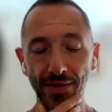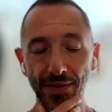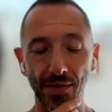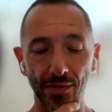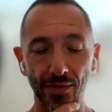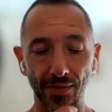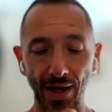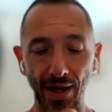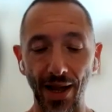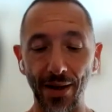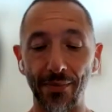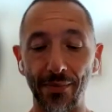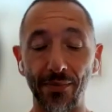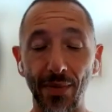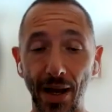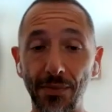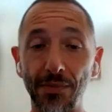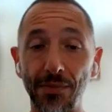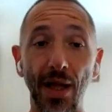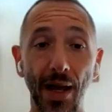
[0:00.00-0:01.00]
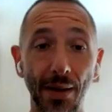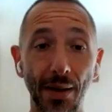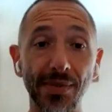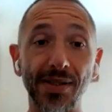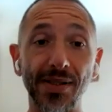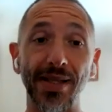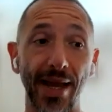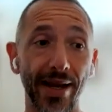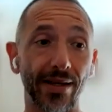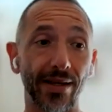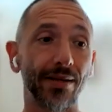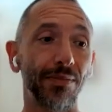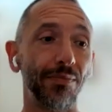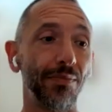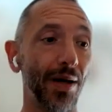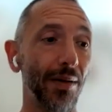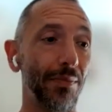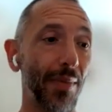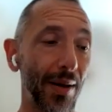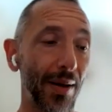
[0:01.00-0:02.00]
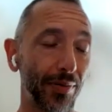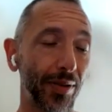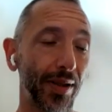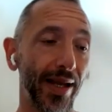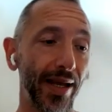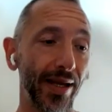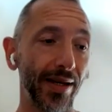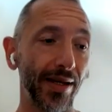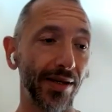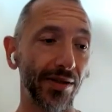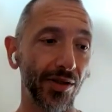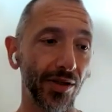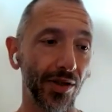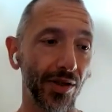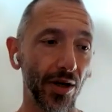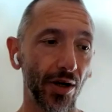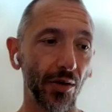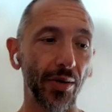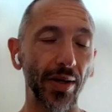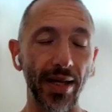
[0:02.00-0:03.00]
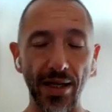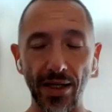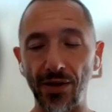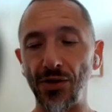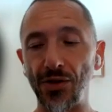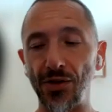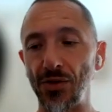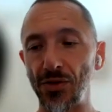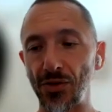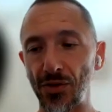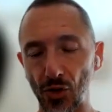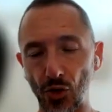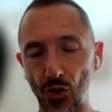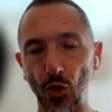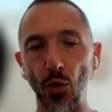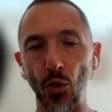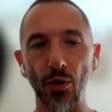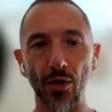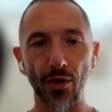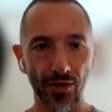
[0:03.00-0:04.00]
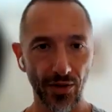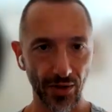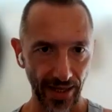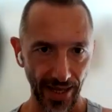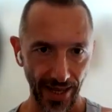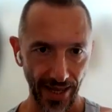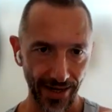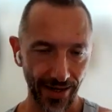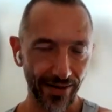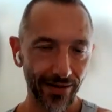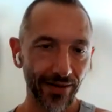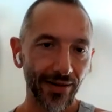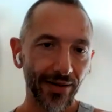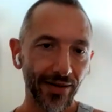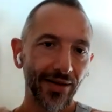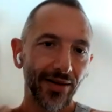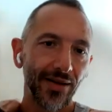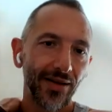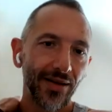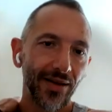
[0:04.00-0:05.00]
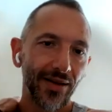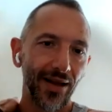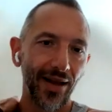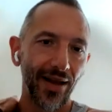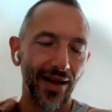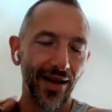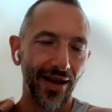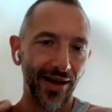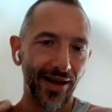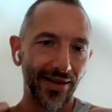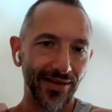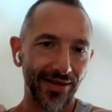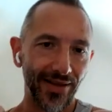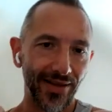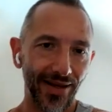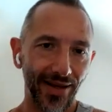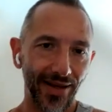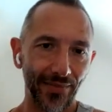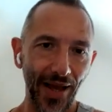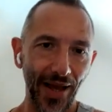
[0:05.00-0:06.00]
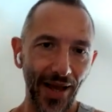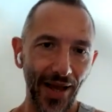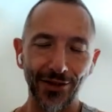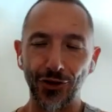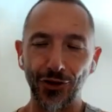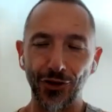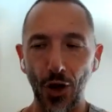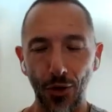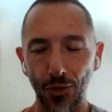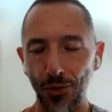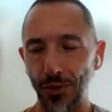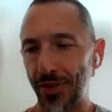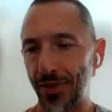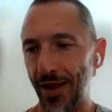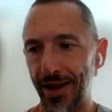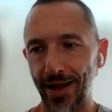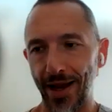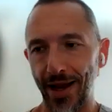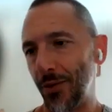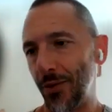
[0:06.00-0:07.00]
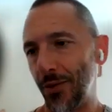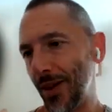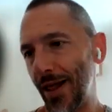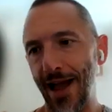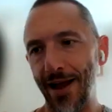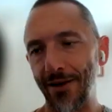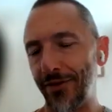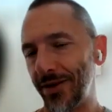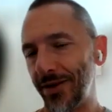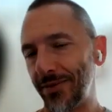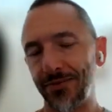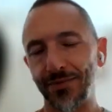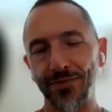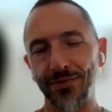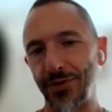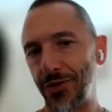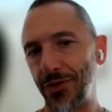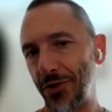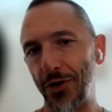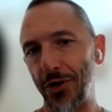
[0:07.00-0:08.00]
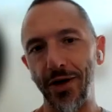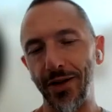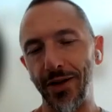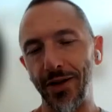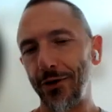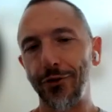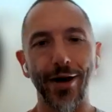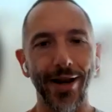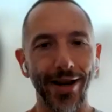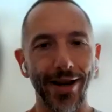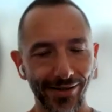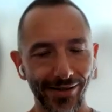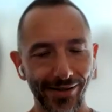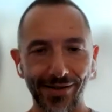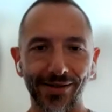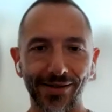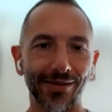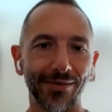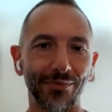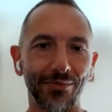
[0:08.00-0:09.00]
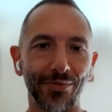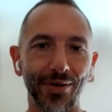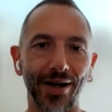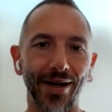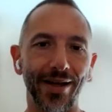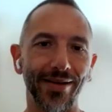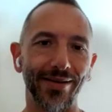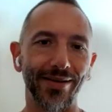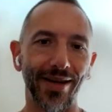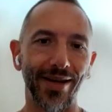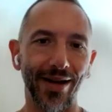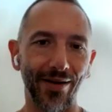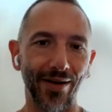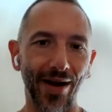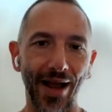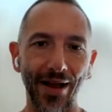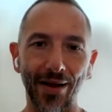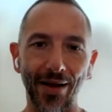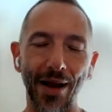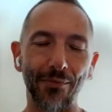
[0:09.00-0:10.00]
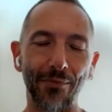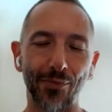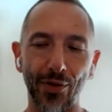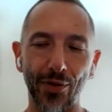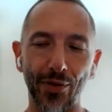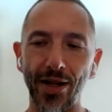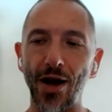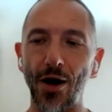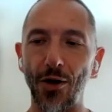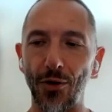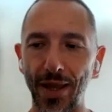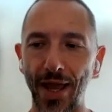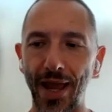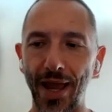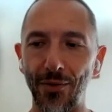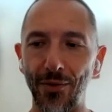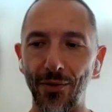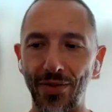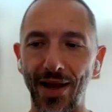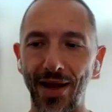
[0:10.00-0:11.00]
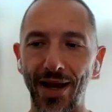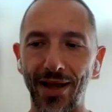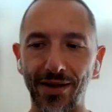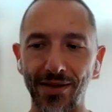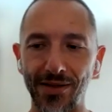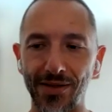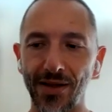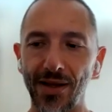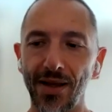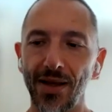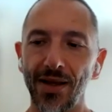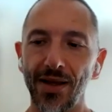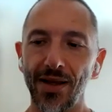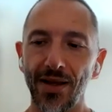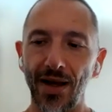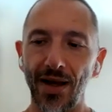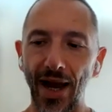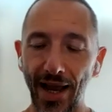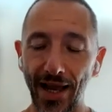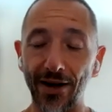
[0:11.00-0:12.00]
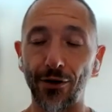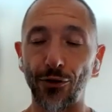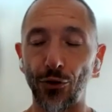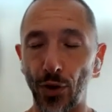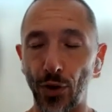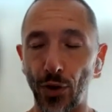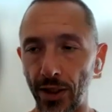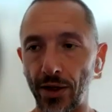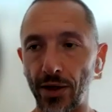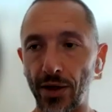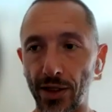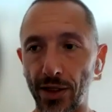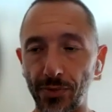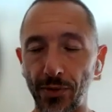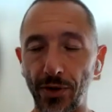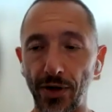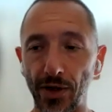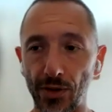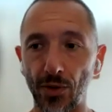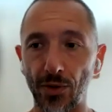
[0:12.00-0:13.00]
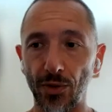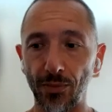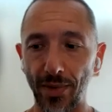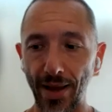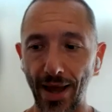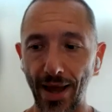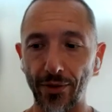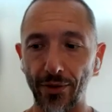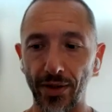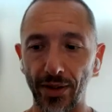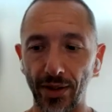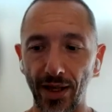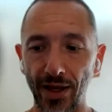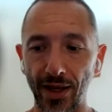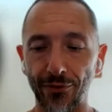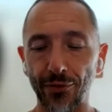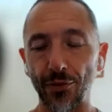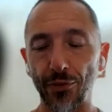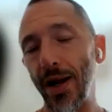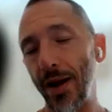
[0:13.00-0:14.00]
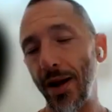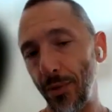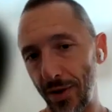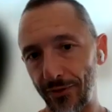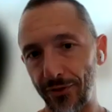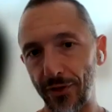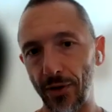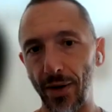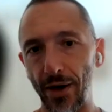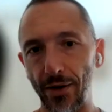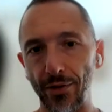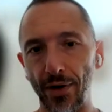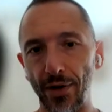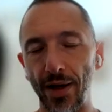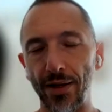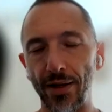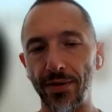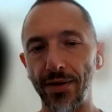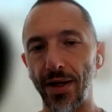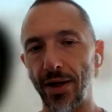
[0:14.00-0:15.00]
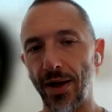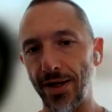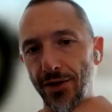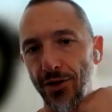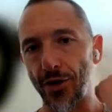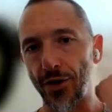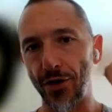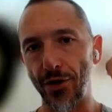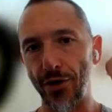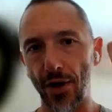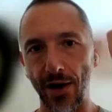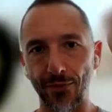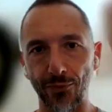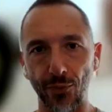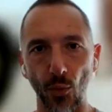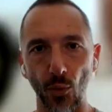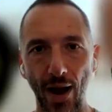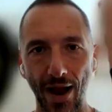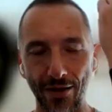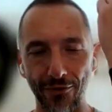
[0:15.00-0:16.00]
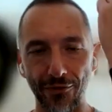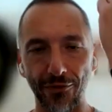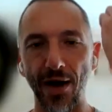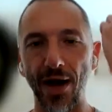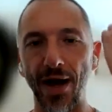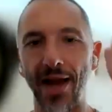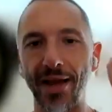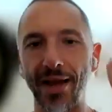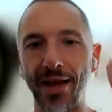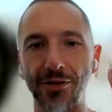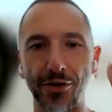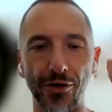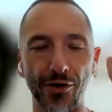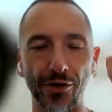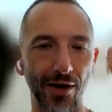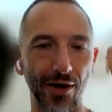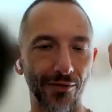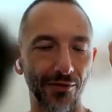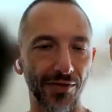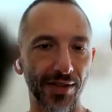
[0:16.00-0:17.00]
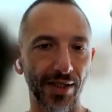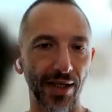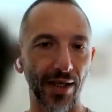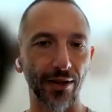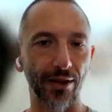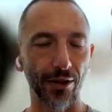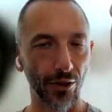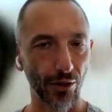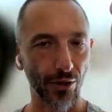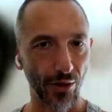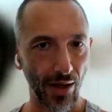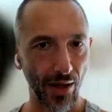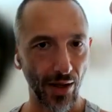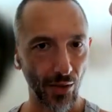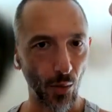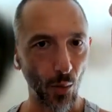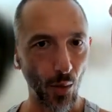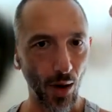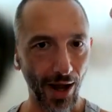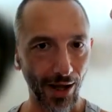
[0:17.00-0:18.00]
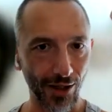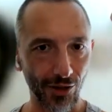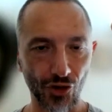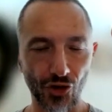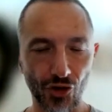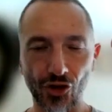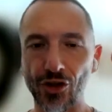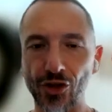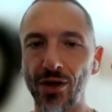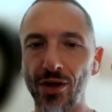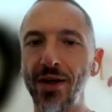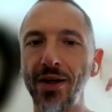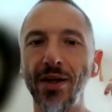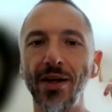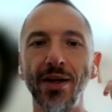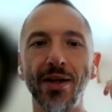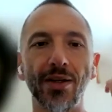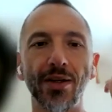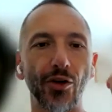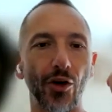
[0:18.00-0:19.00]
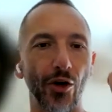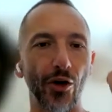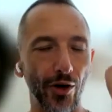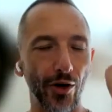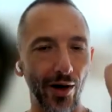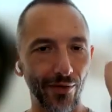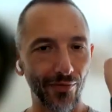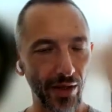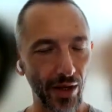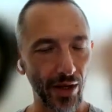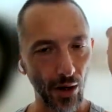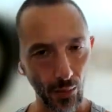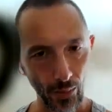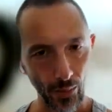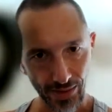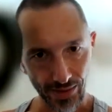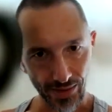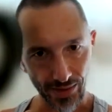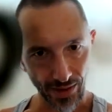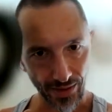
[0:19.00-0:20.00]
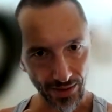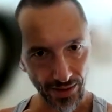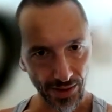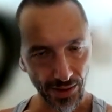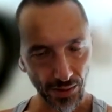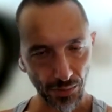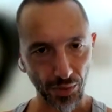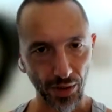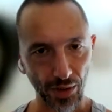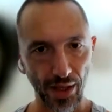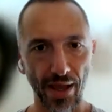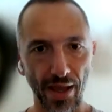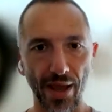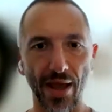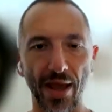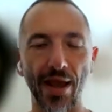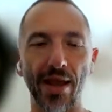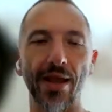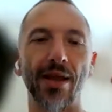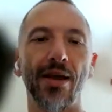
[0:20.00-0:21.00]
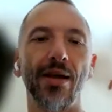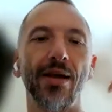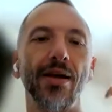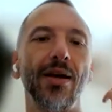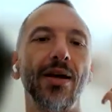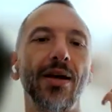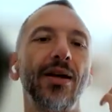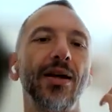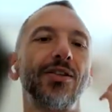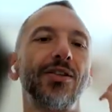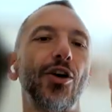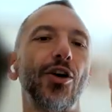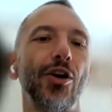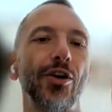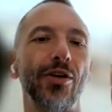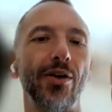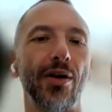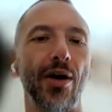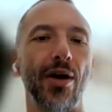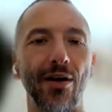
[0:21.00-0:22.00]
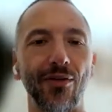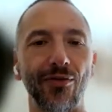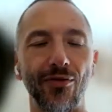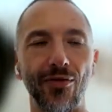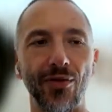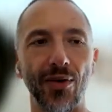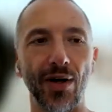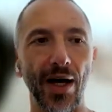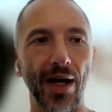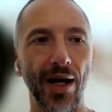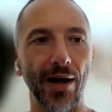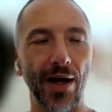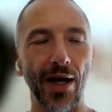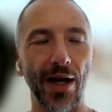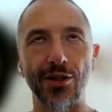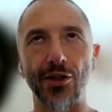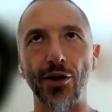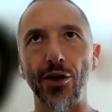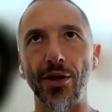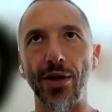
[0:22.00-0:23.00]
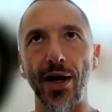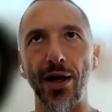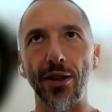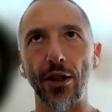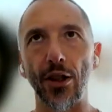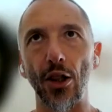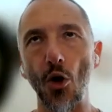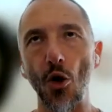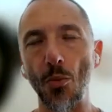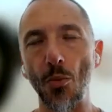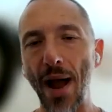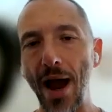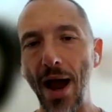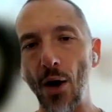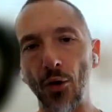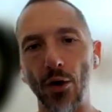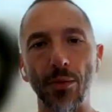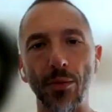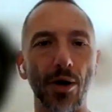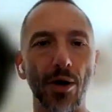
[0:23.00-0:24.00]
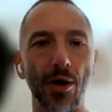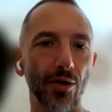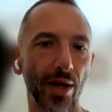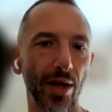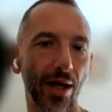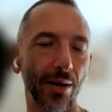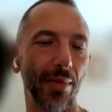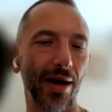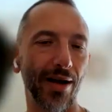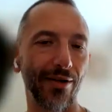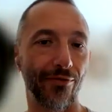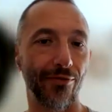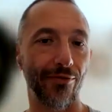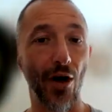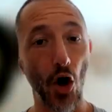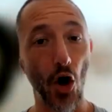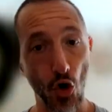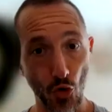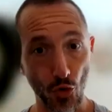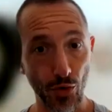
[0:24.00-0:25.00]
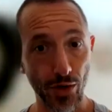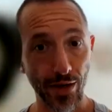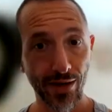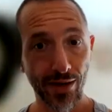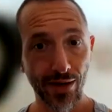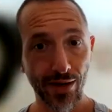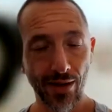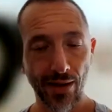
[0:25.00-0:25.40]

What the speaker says: So I'm psyched, but my plan is to go in store to get it. And I don't think I will have it during the race, but I'm pretty okay with that because I had a really good experience with battery life when I went for my run. I turned off Wi-Fi, turned off cellular on the watch, turned off the always on display, I turned on low power mode on my phone.